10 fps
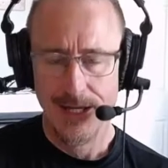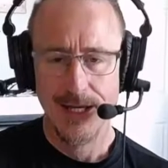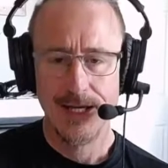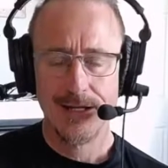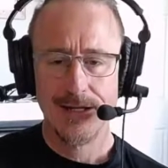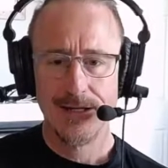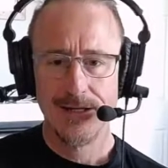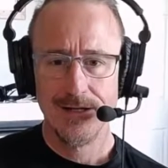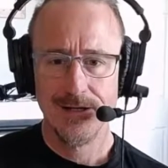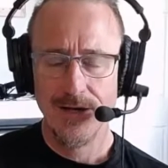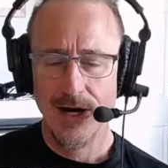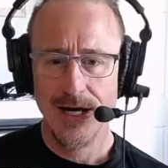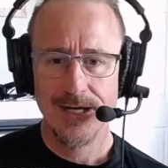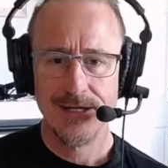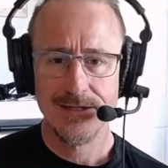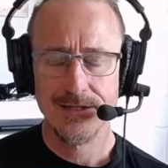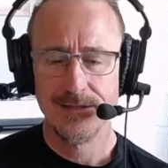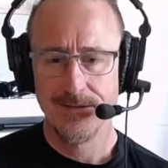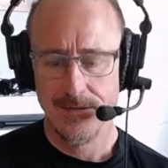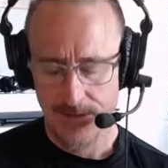and God has,
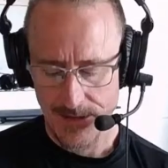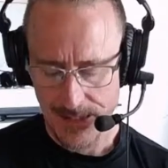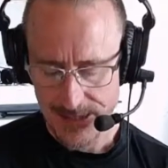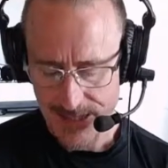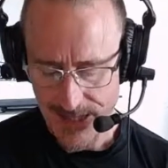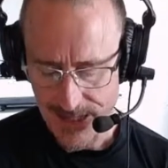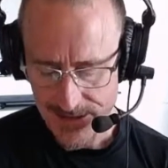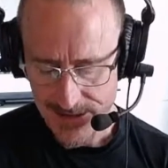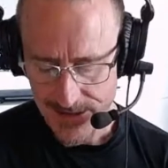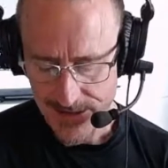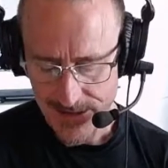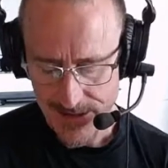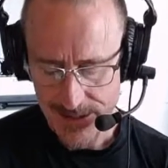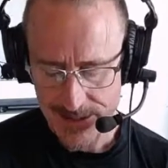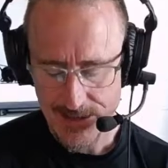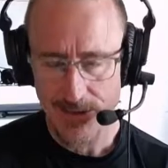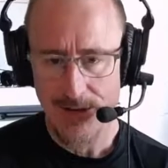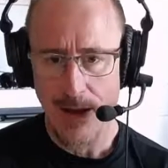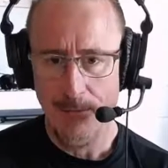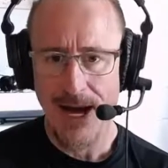it says, He's going
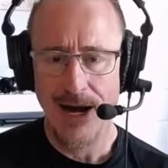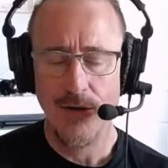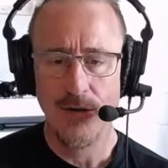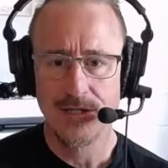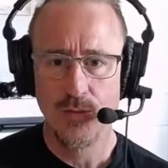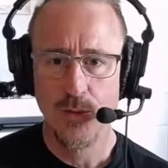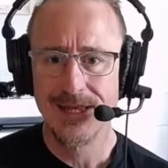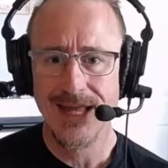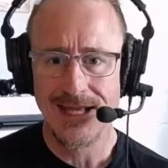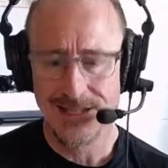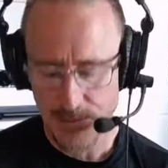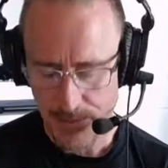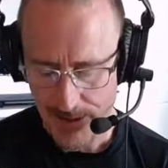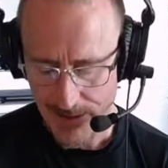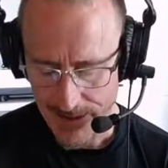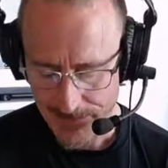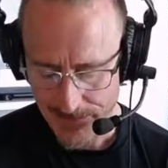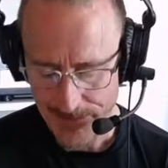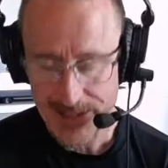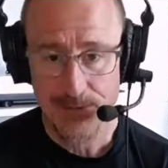to empower us with that Spirit.
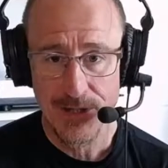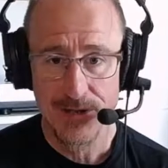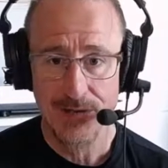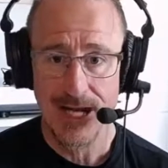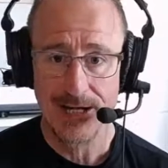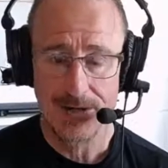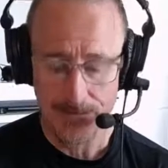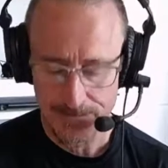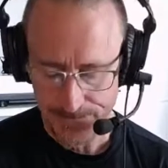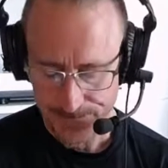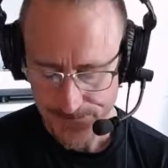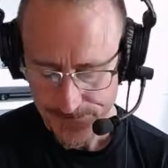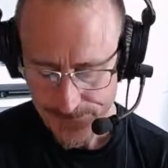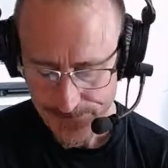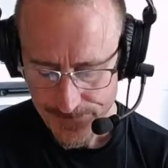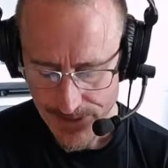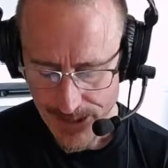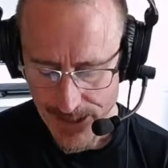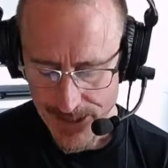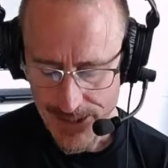That's pretty radical.
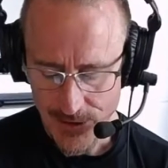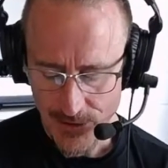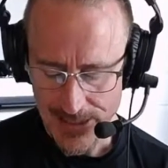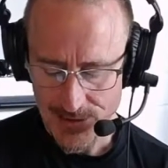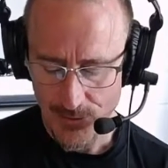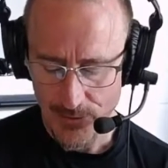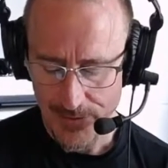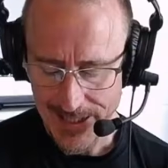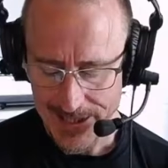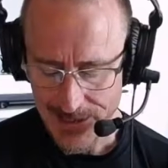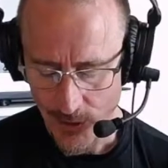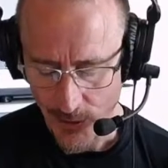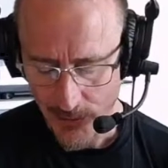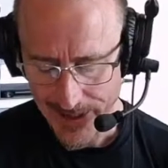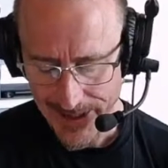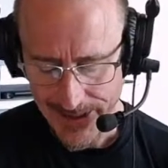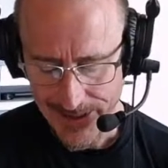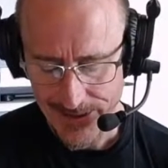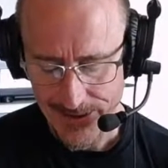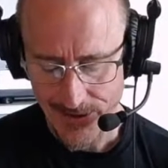Then Christ will make His home
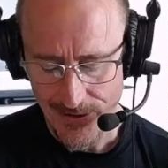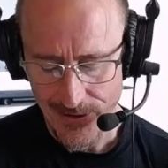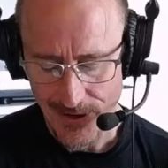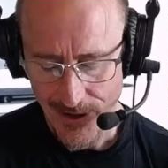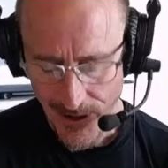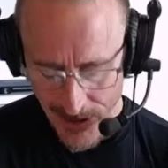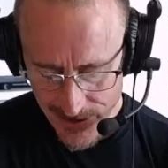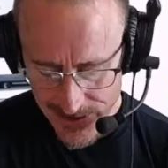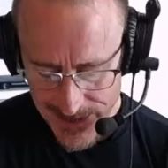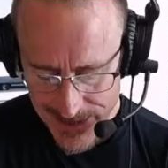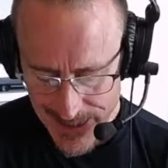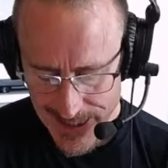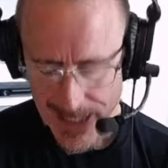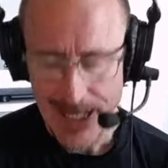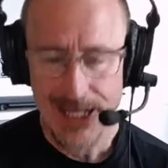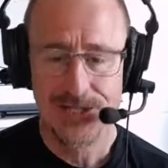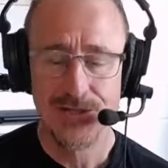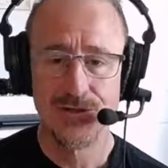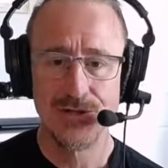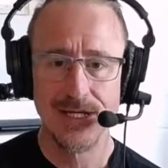in your hearts as
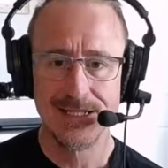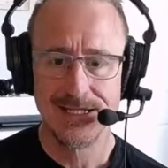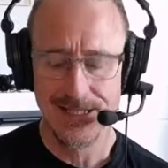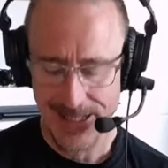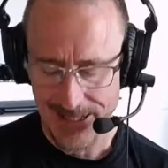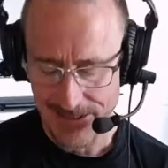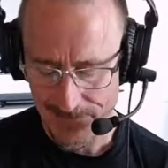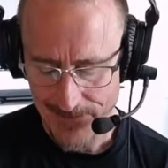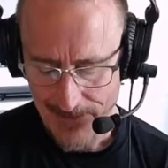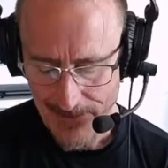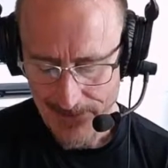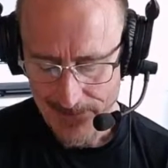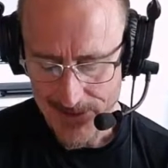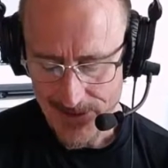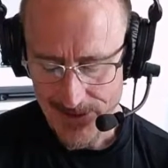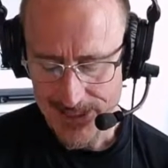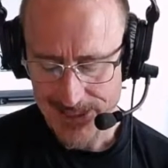you trust in Him. So, isn't this